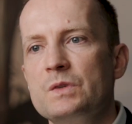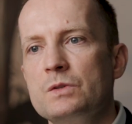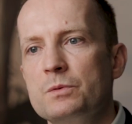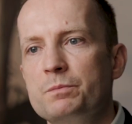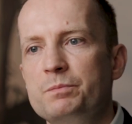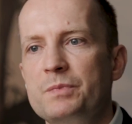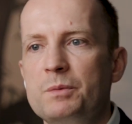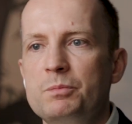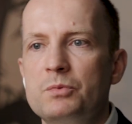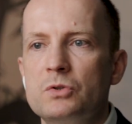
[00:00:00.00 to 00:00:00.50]
So
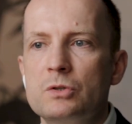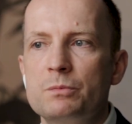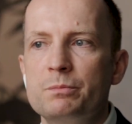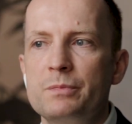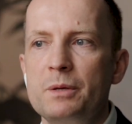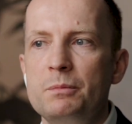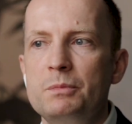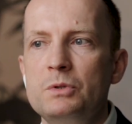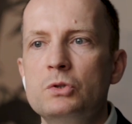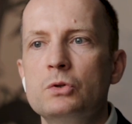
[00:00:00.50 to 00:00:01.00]
people are
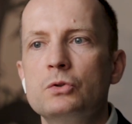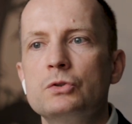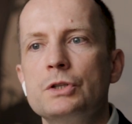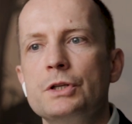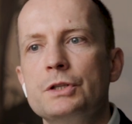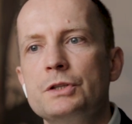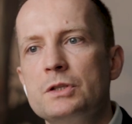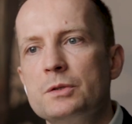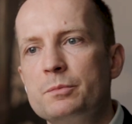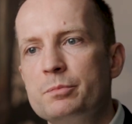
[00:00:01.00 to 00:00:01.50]
maybe not
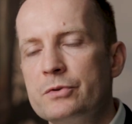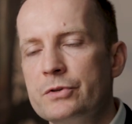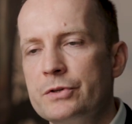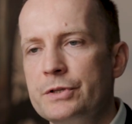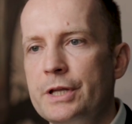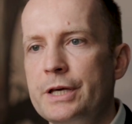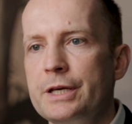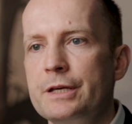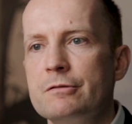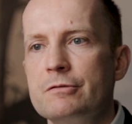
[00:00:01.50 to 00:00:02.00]

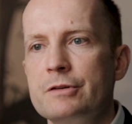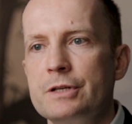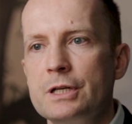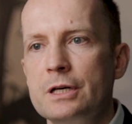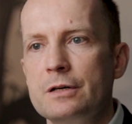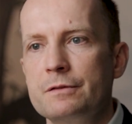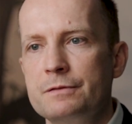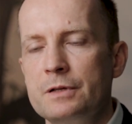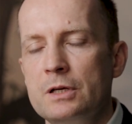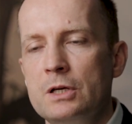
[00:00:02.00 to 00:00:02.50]
entrepreneurial
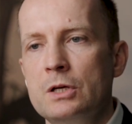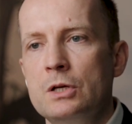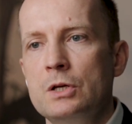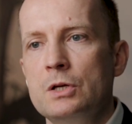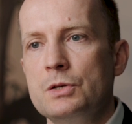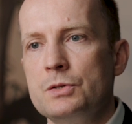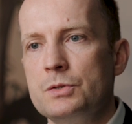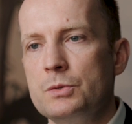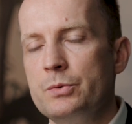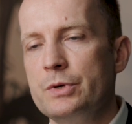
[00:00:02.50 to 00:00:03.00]
enough.
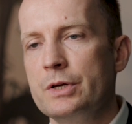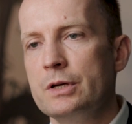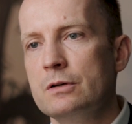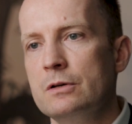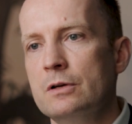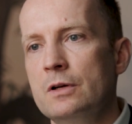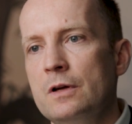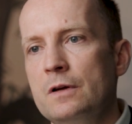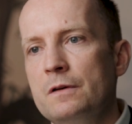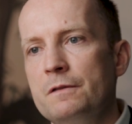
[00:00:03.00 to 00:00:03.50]
So we
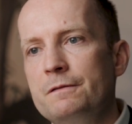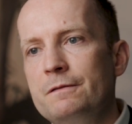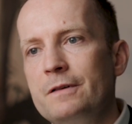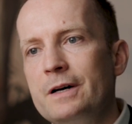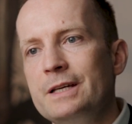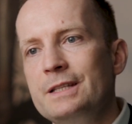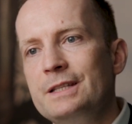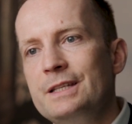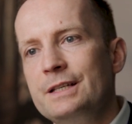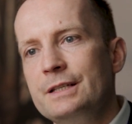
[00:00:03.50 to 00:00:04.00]
are
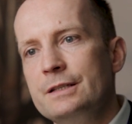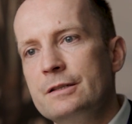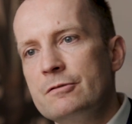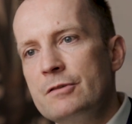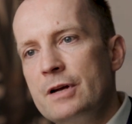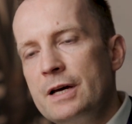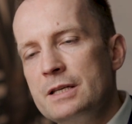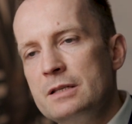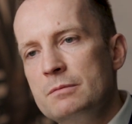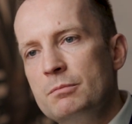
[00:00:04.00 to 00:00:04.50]
finding the
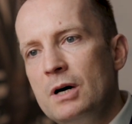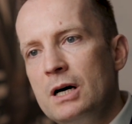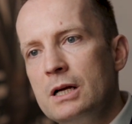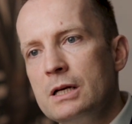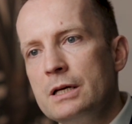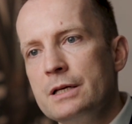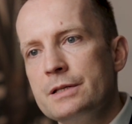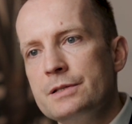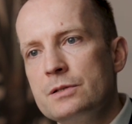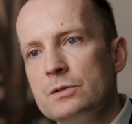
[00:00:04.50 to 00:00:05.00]
right
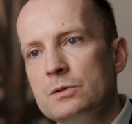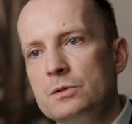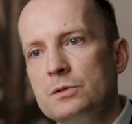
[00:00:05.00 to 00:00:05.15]
balance